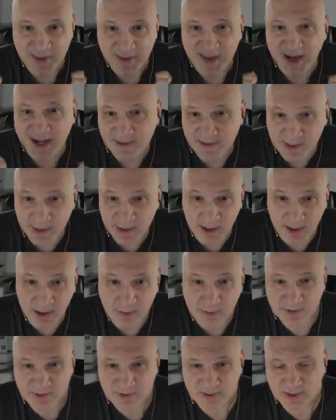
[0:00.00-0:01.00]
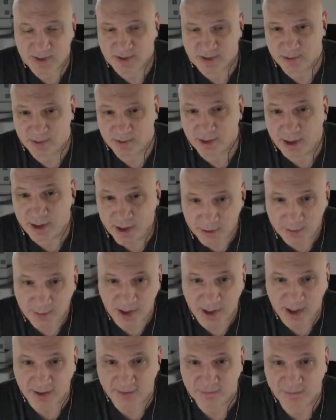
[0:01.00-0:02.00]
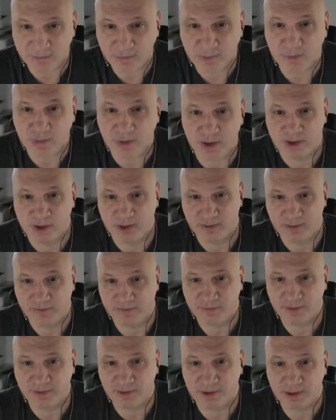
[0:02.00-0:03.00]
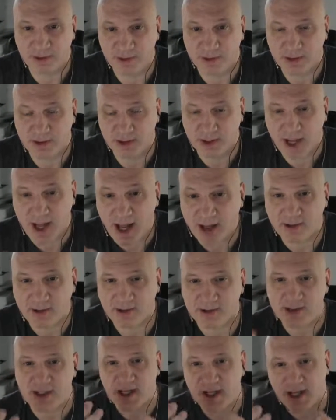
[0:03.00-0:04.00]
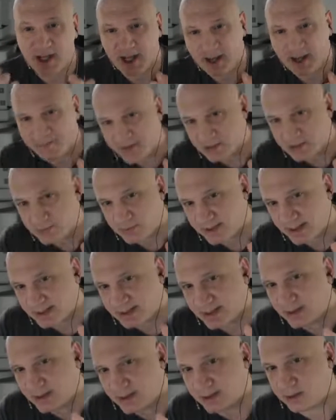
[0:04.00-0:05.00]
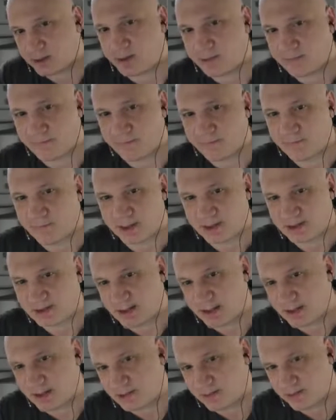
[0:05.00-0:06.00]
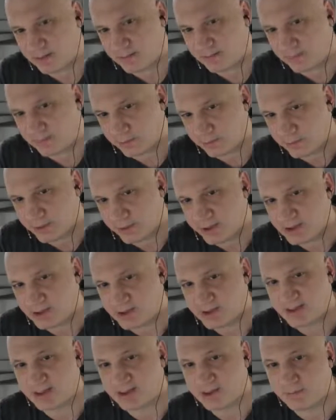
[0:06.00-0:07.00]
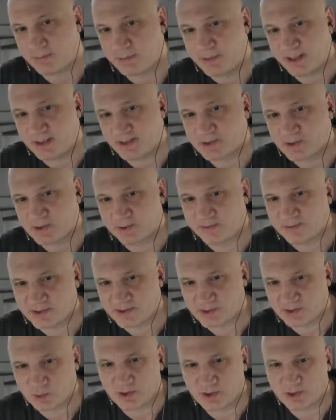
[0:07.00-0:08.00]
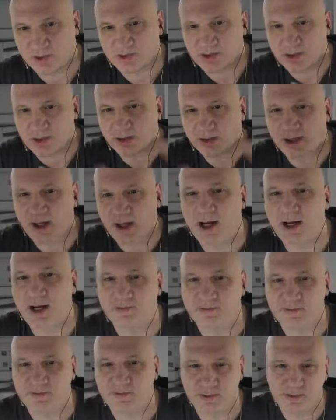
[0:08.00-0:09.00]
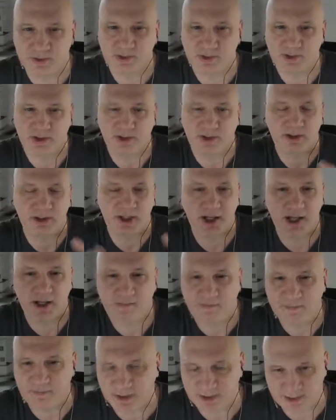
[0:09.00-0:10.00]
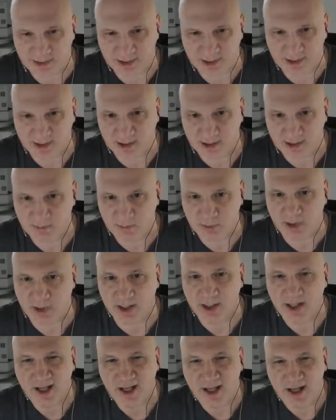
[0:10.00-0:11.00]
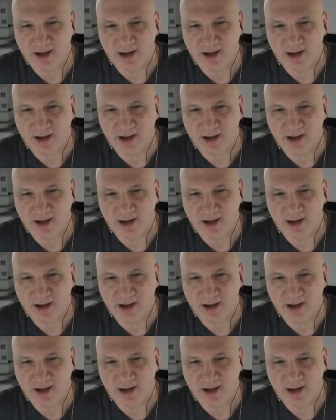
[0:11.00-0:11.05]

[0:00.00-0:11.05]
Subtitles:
that's an irresistible honeypot for hackers. And that's what they tend to look for. They tend to look for breaches into big services where there's a lot of users and a lot of things they can exploit